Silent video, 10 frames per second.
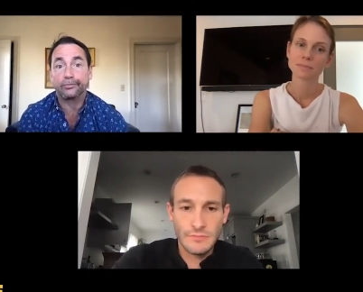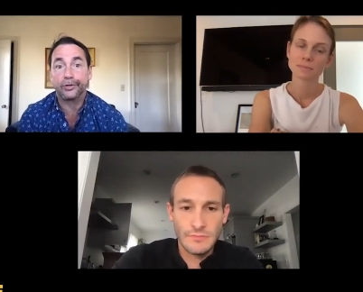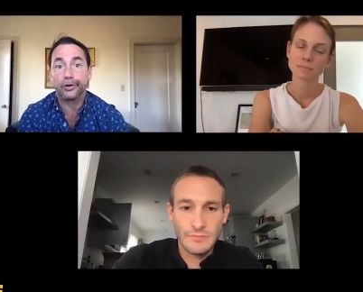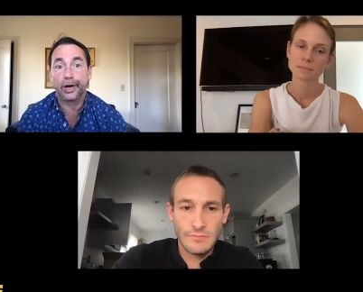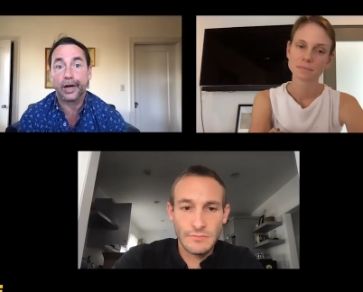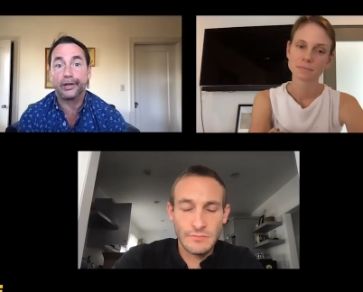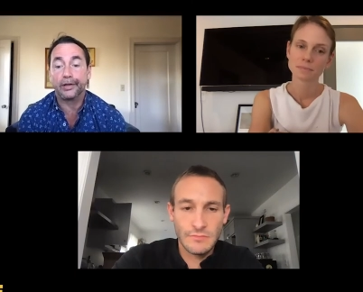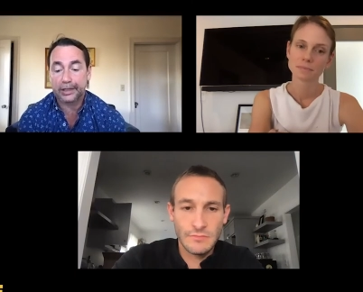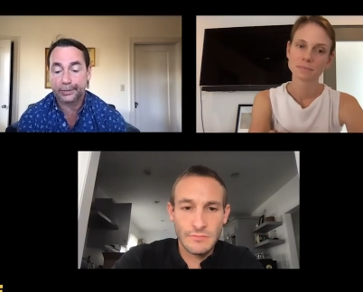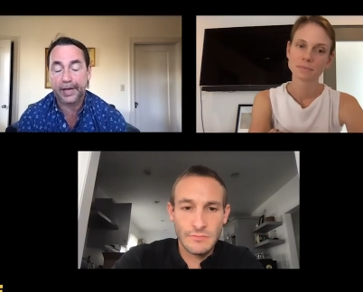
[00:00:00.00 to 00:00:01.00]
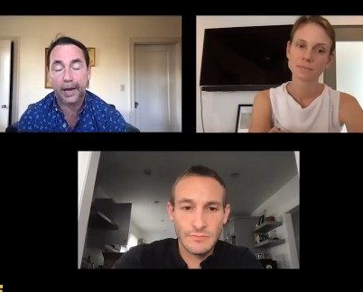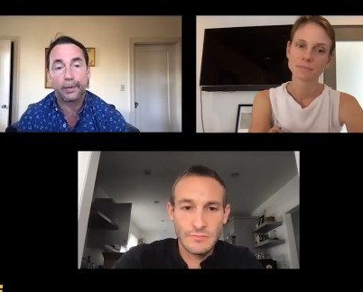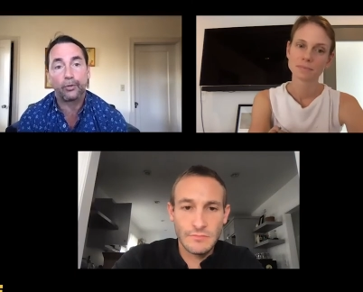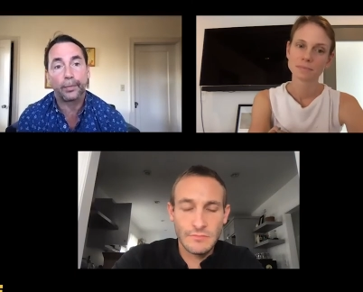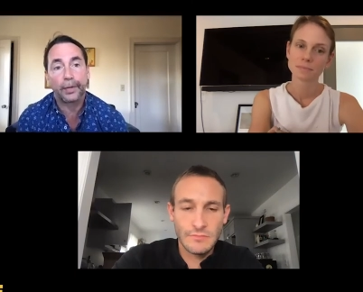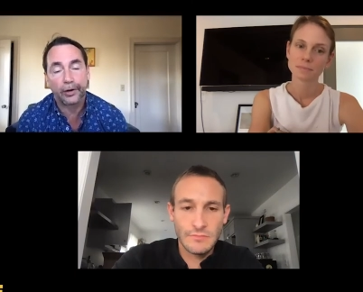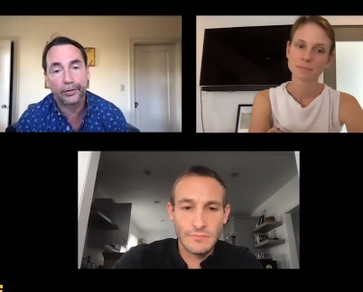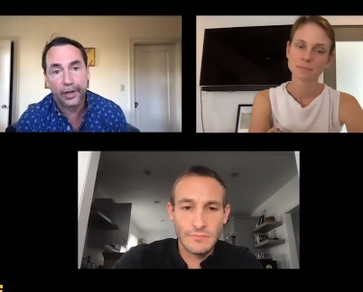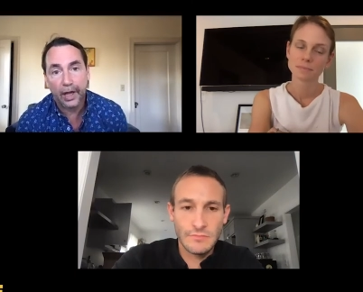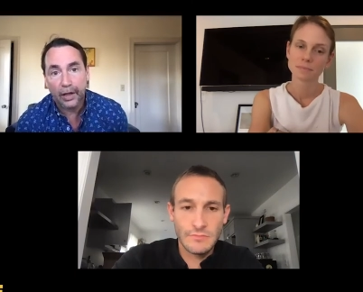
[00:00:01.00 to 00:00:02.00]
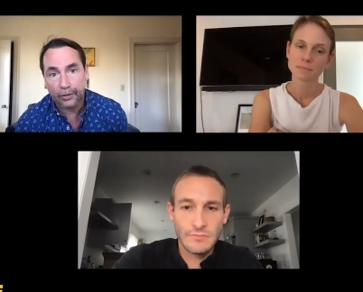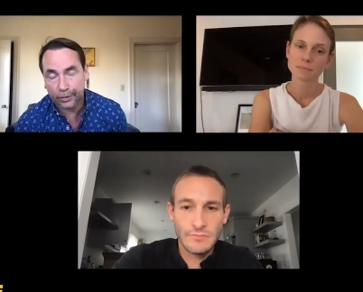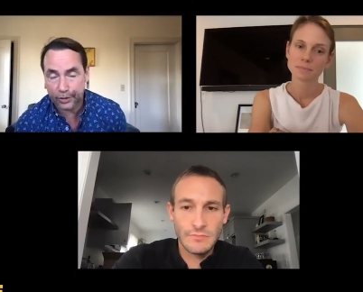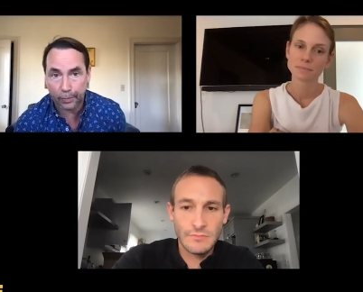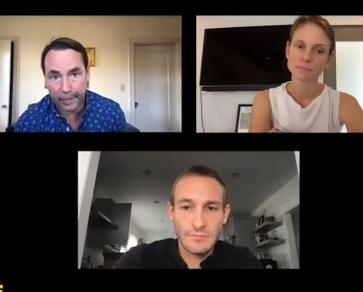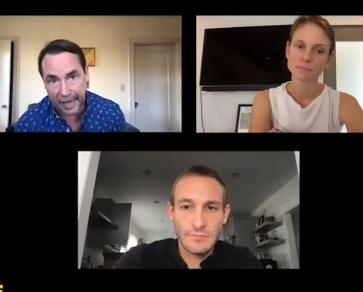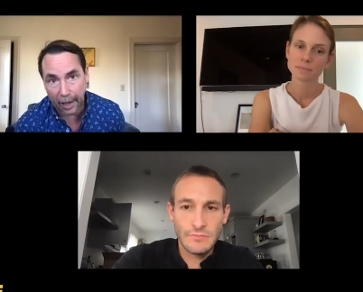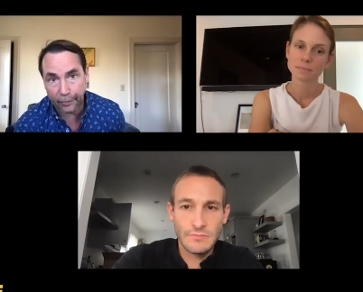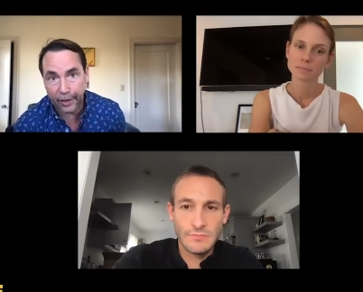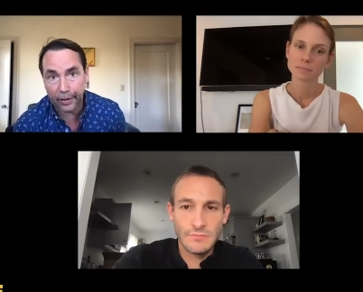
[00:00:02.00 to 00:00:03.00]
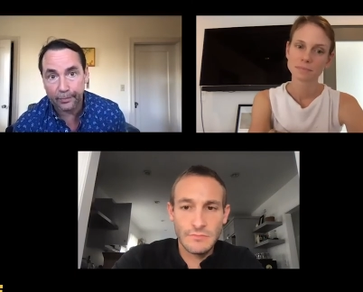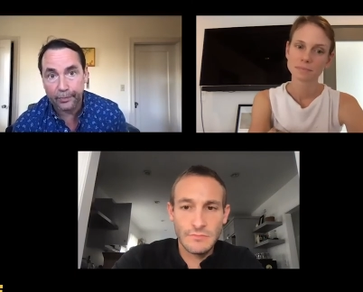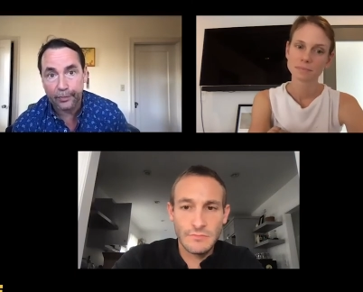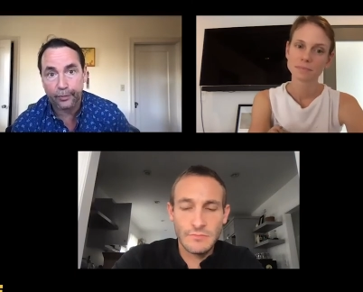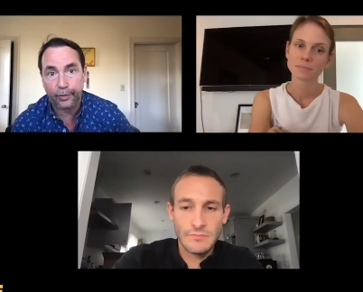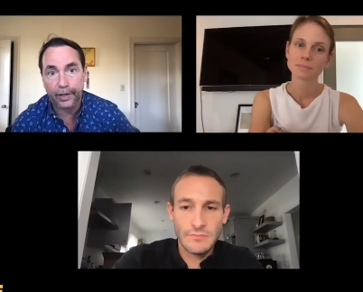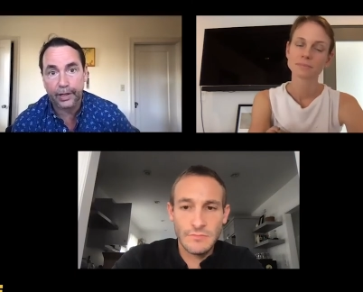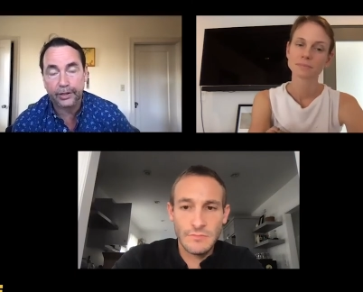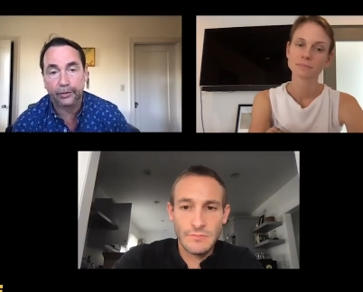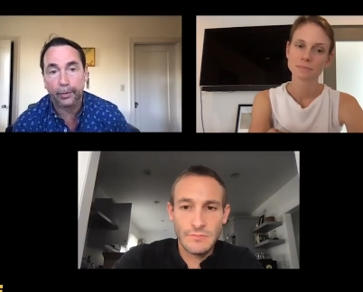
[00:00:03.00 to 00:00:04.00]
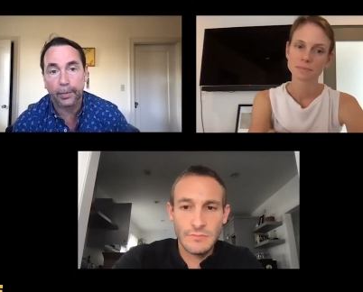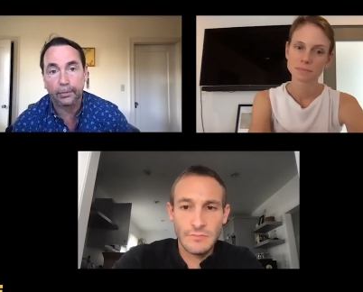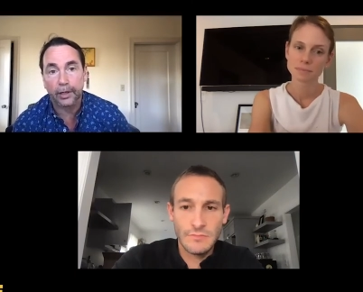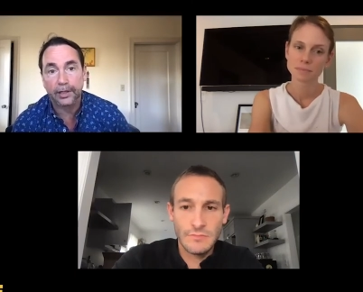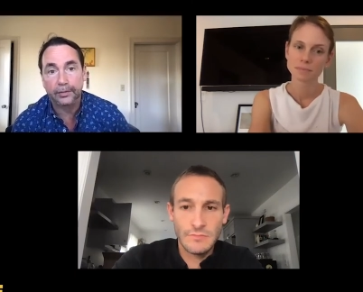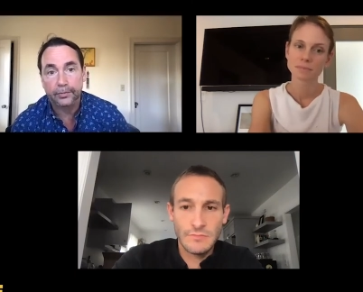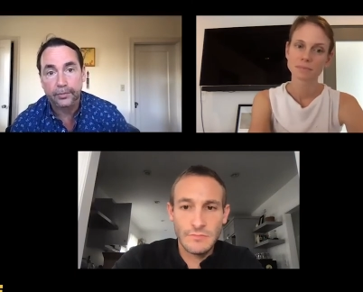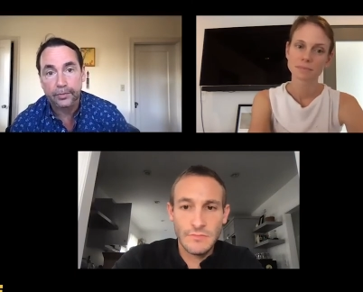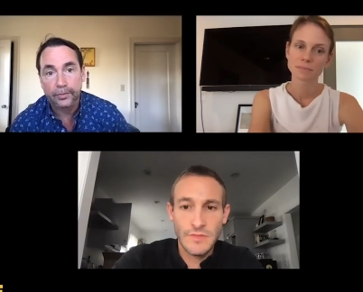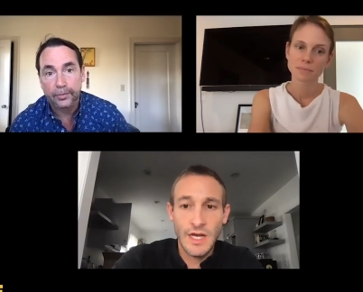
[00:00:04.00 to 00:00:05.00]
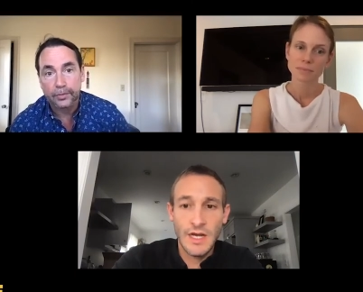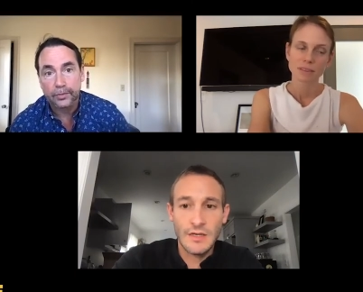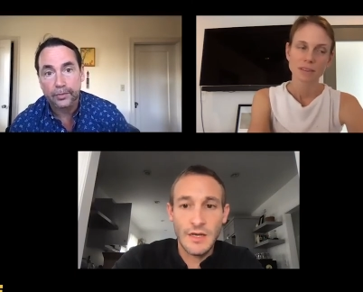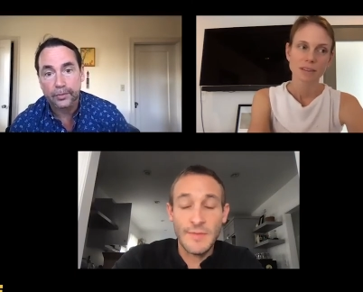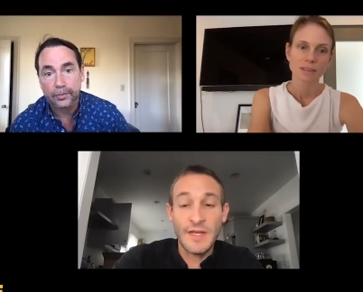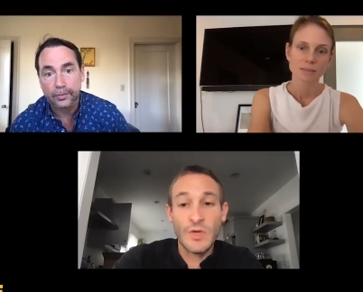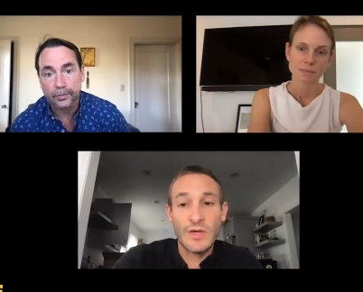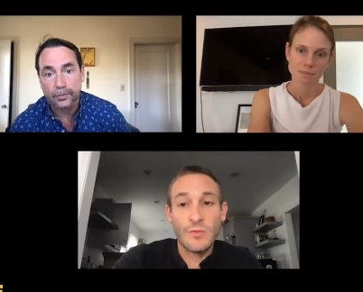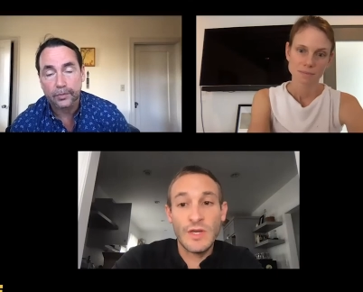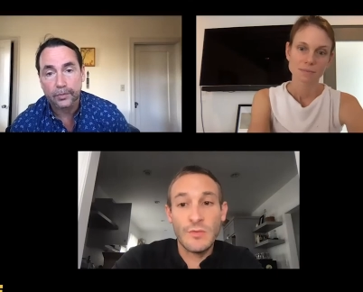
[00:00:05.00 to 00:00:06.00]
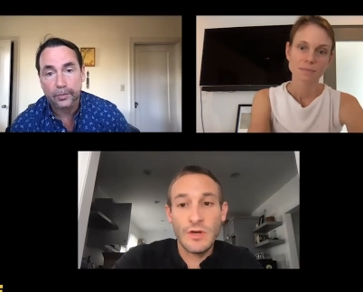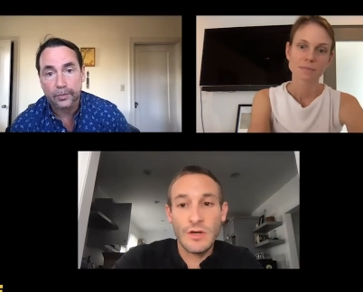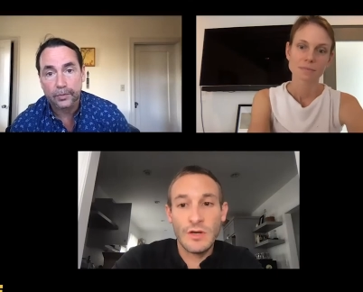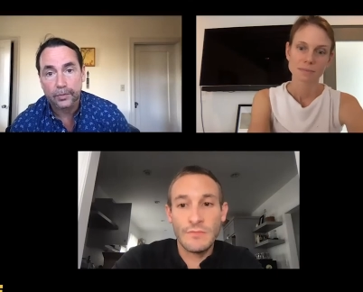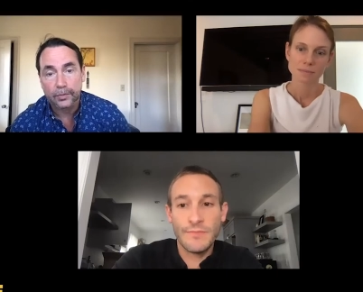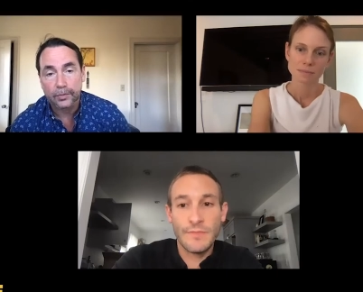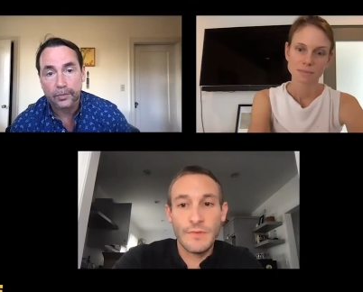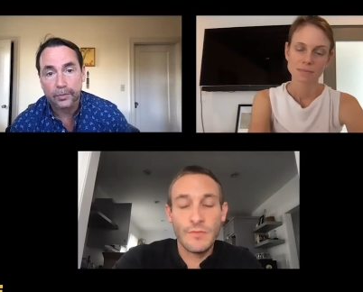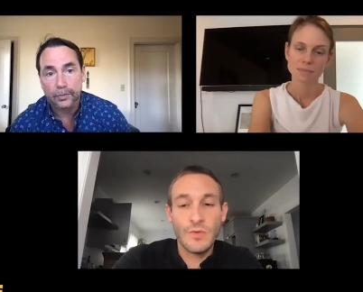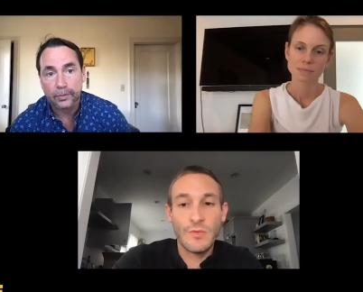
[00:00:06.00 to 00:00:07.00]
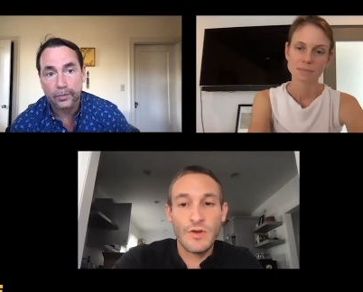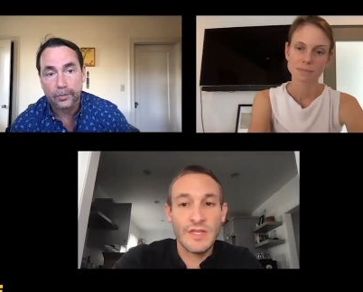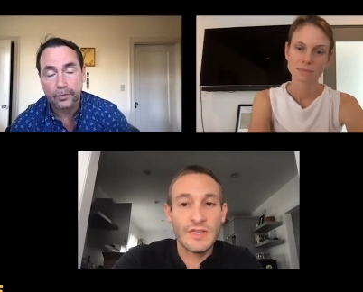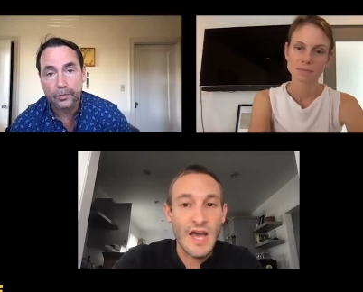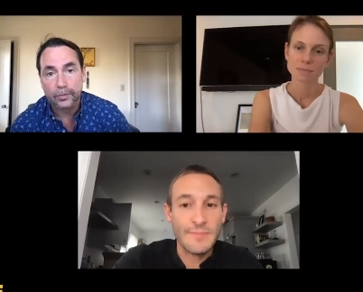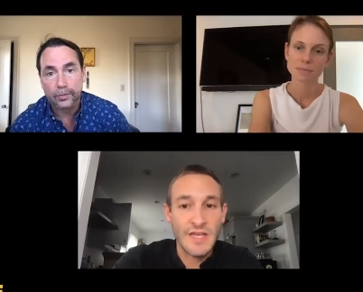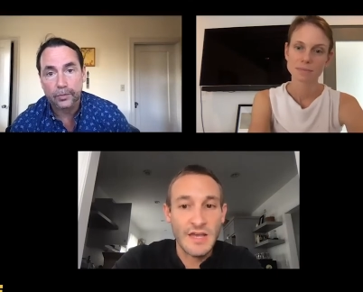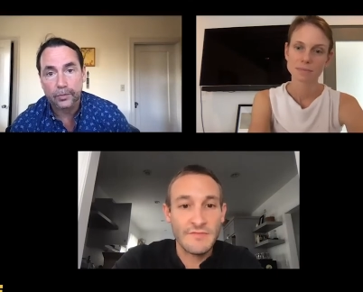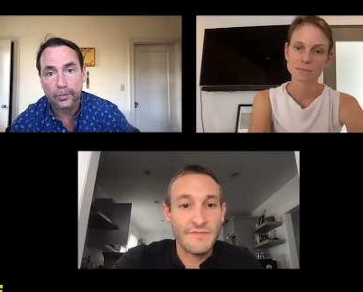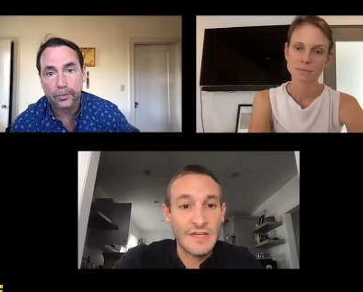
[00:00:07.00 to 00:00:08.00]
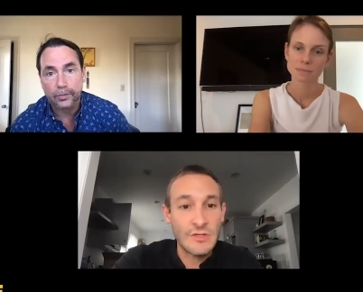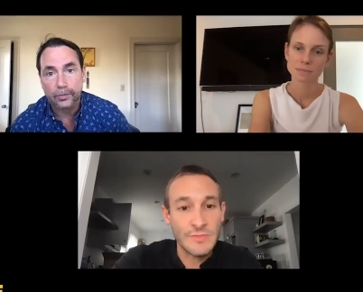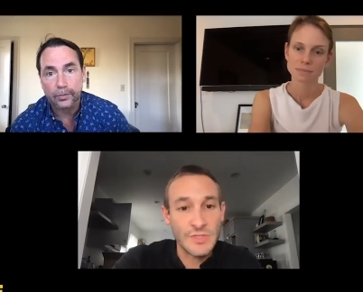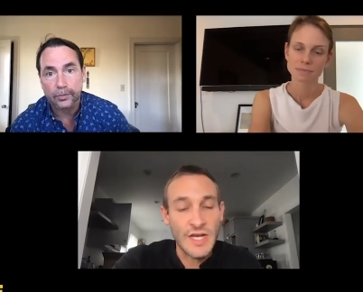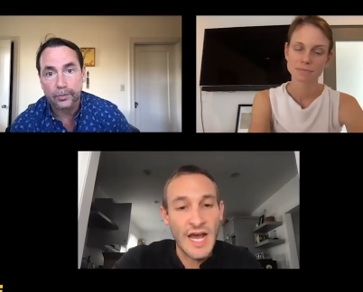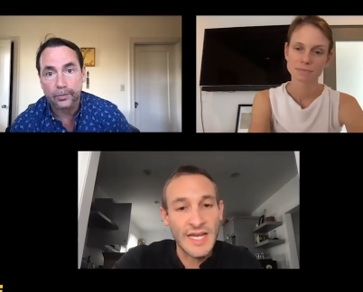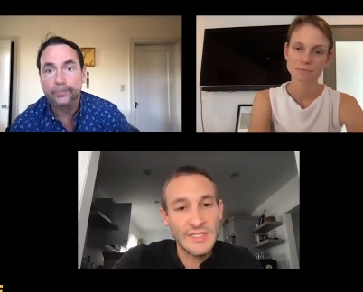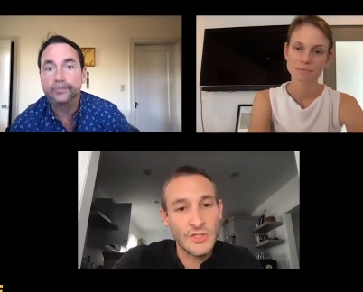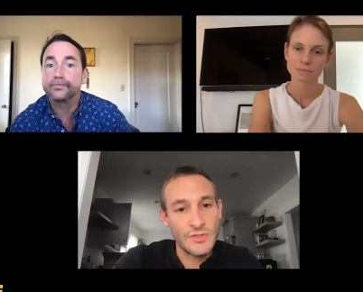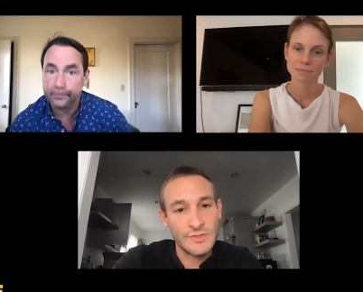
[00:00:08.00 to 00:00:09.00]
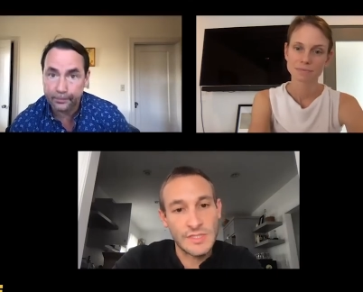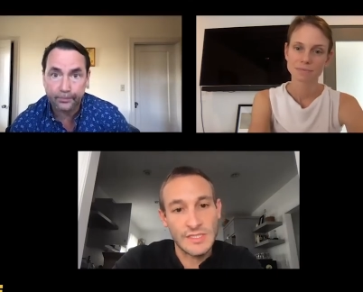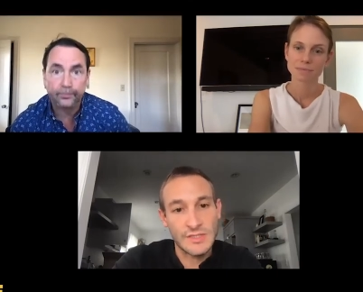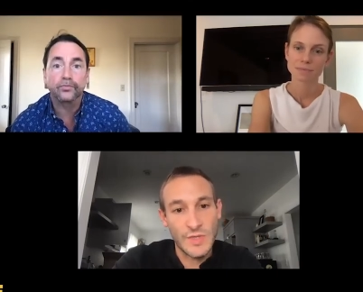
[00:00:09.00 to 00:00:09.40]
Speaker 1: you're it's becoming more apparent there's so many out there for the general public
Speaker 2: yeah i mean we we were we were in the top 10 films on iTunes this mm-hmm.